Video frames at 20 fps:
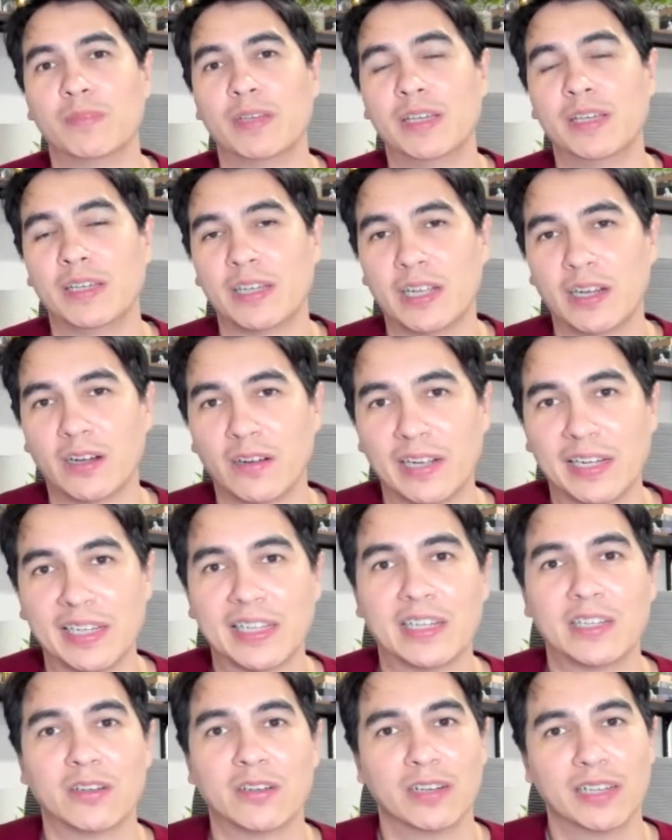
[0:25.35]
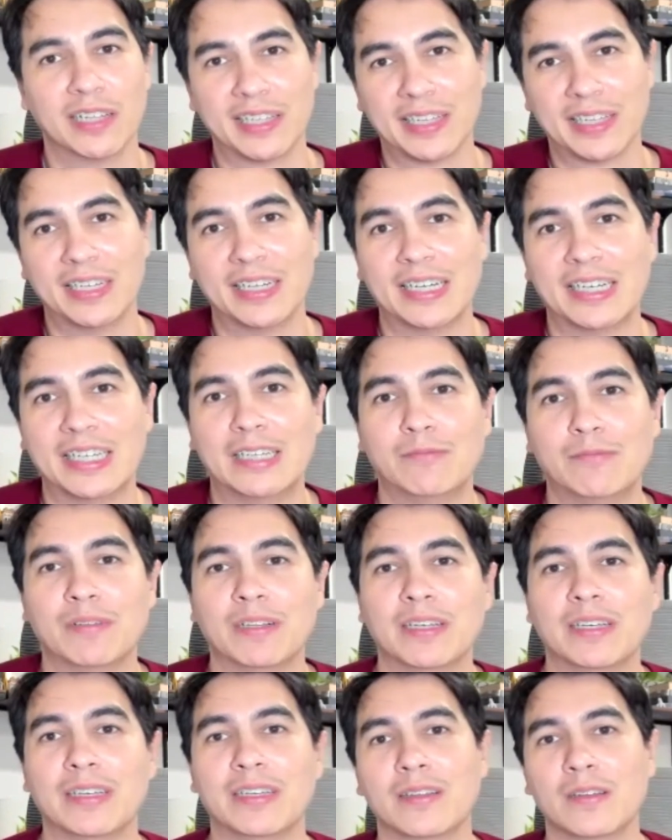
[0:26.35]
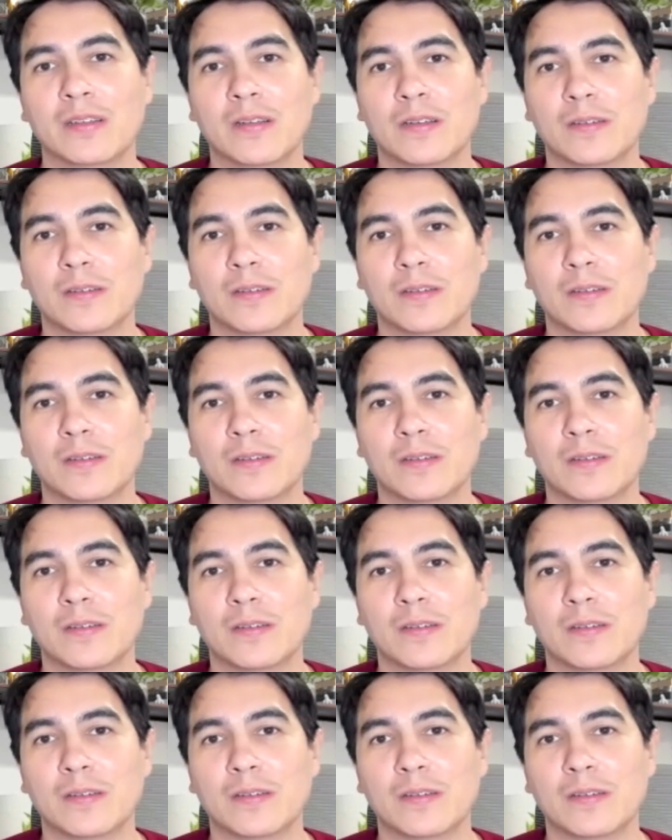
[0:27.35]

being curious and you're listening deeply.